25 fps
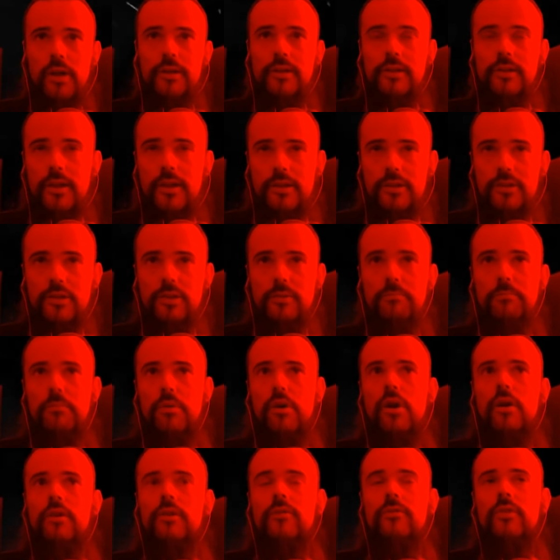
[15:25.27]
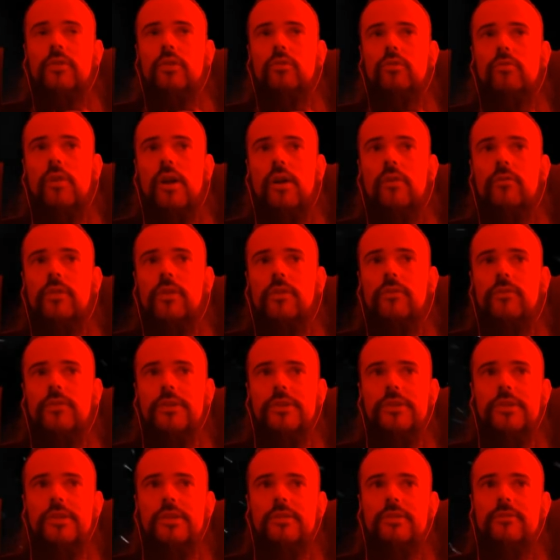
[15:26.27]
an extra pod on the ground, and
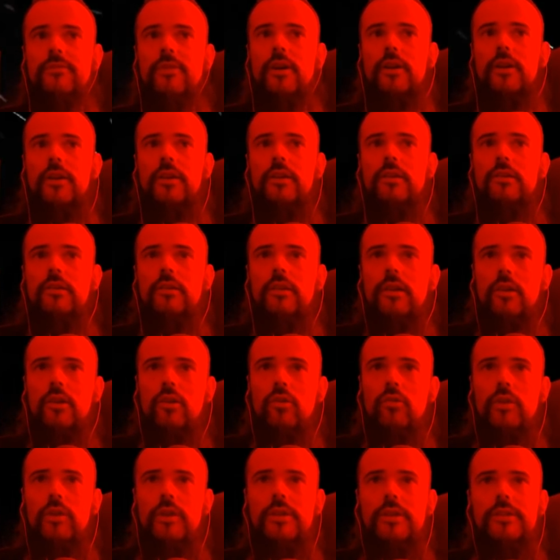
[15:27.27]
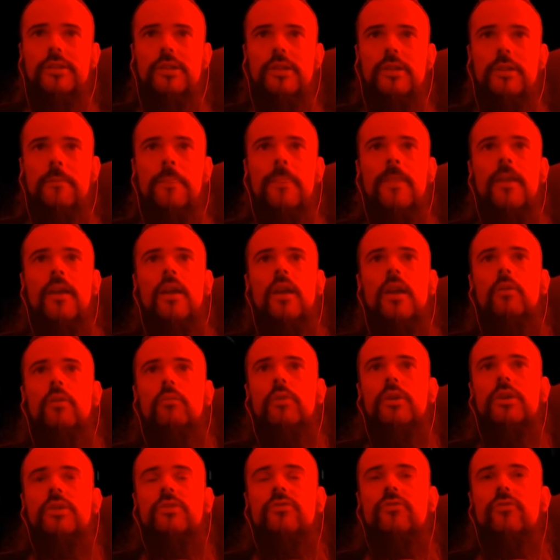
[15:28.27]
this is fucking crazy.
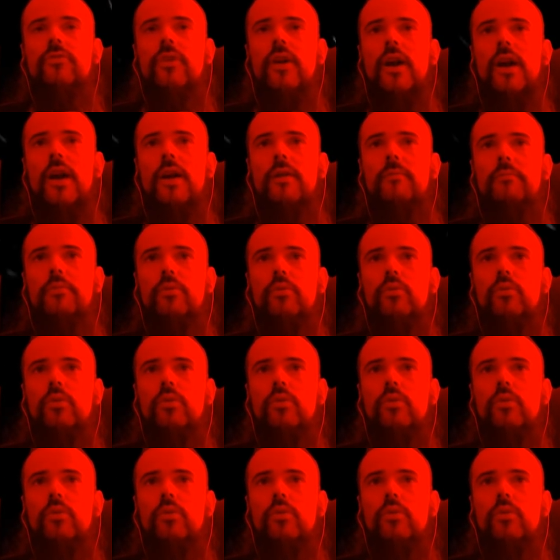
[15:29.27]
Which Fire Brew